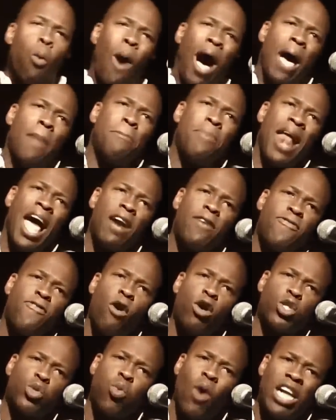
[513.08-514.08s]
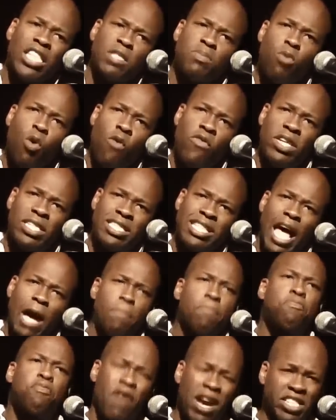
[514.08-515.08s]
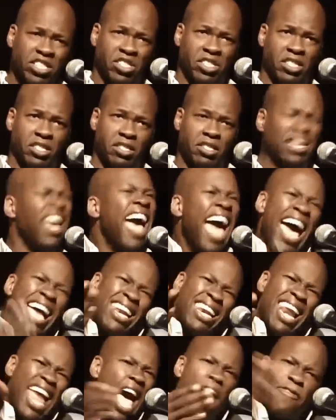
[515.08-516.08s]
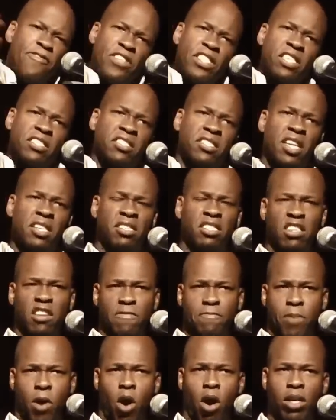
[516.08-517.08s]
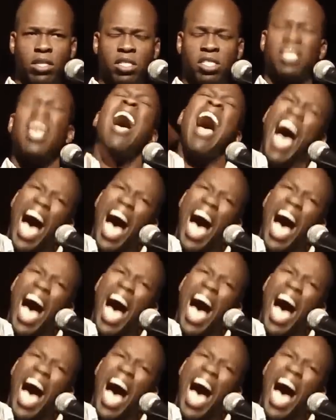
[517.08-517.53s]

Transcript: why black folks watch movies like Precious and laugh at the sensitive parts.